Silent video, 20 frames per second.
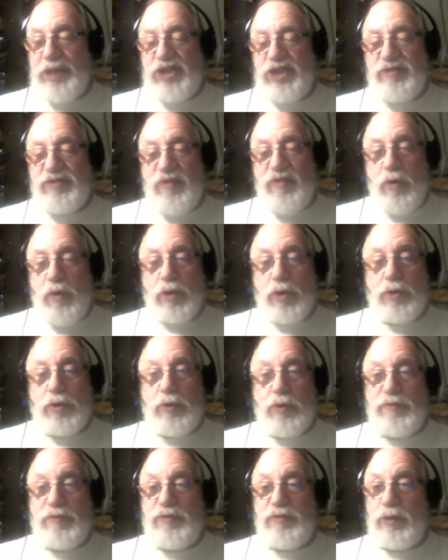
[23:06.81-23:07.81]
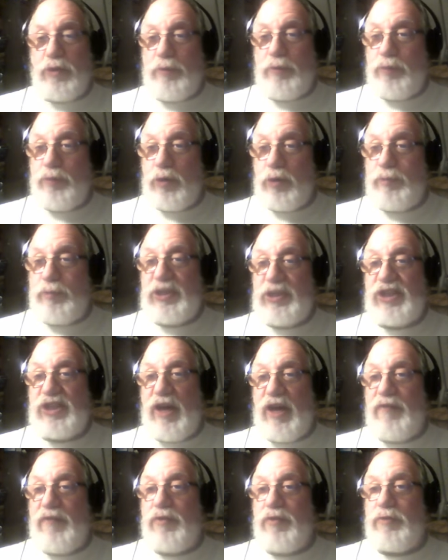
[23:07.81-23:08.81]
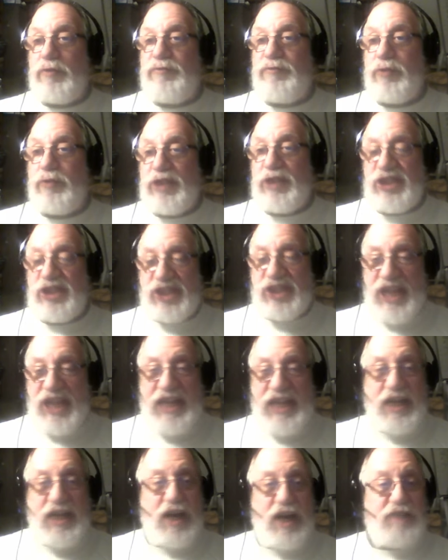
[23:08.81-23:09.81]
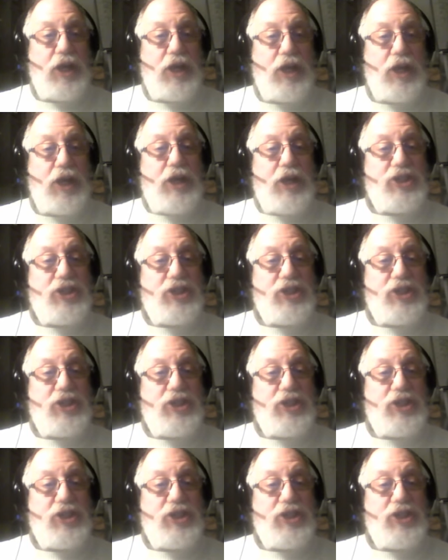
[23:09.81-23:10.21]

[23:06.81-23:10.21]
means for or for the purpose of or for the sake of.